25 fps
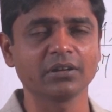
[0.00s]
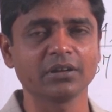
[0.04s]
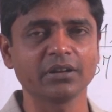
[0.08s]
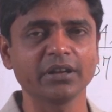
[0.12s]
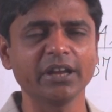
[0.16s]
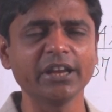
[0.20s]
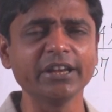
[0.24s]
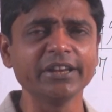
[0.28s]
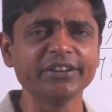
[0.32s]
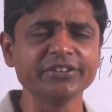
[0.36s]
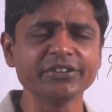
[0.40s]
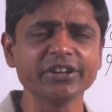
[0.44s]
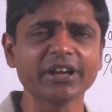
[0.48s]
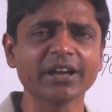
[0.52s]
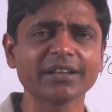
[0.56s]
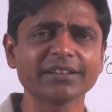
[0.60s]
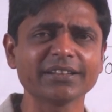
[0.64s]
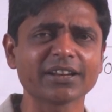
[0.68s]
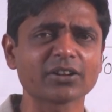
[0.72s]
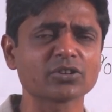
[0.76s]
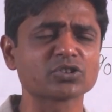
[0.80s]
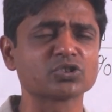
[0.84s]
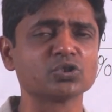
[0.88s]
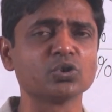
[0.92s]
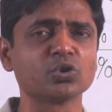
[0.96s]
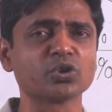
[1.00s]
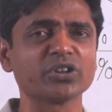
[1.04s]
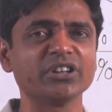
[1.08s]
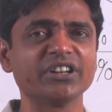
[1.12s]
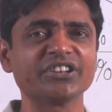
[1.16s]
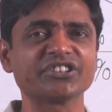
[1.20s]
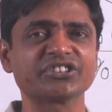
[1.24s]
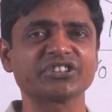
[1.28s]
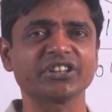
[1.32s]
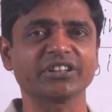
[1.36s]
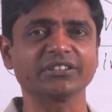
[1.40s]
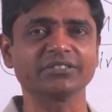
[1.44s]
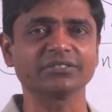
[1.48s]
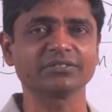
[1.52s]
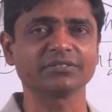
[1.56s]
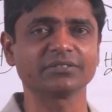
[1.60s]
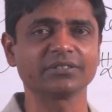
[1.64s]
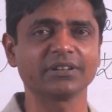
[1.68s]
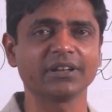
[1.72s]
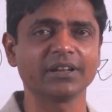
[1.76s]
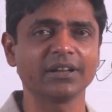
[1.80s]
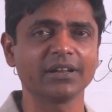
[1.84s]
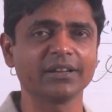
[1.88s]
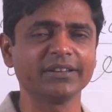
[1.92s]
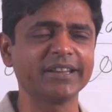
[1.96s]
In India there was no relation.
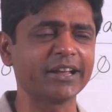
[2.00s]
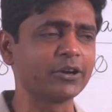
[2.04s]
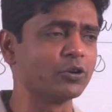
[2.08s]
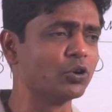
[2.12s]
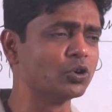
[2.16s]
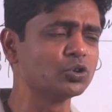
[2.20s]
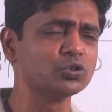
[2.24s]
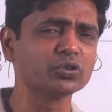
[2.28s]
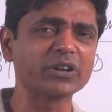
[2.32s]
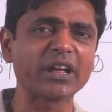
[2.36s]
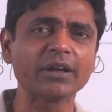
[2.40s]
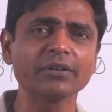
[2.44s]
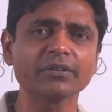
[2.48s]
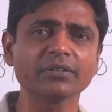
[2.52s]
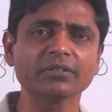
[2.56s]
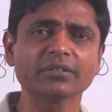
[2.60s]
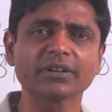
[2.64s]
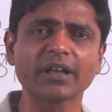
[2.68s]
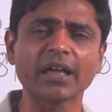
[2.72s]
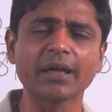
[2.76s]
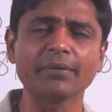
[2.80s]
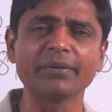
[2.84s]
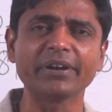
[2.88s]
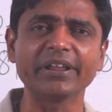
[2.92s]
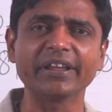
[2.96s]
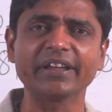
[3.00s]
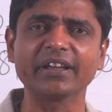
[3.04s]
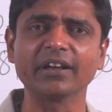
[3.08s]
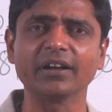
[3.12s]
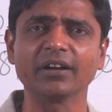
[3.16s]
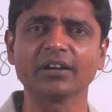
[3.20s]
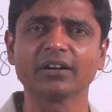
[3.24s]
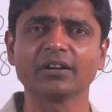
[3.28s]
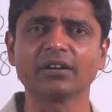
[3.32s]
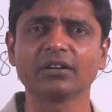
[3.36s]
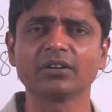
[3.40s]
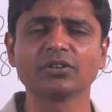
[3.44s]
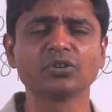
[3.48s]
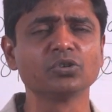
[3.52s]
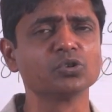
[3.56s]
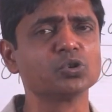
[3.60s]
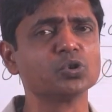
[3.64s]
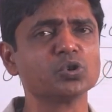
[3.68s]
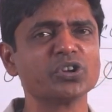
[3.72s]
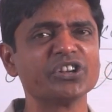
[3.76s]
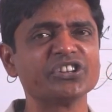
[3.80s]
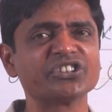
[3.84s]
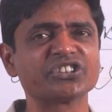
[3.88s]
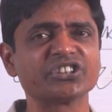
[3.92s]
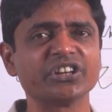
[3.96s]
They go to America to do
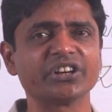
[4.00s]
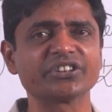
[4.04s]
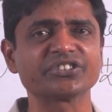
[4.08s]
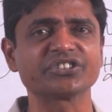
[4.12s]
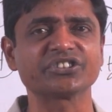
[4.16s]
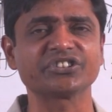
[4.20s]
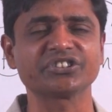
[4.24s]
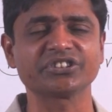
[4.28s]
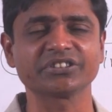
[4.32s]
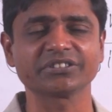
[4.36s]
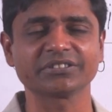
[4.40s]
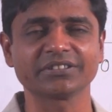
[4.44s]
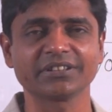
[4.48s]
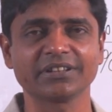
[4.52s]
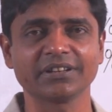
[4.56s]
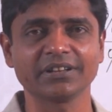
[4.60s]
research.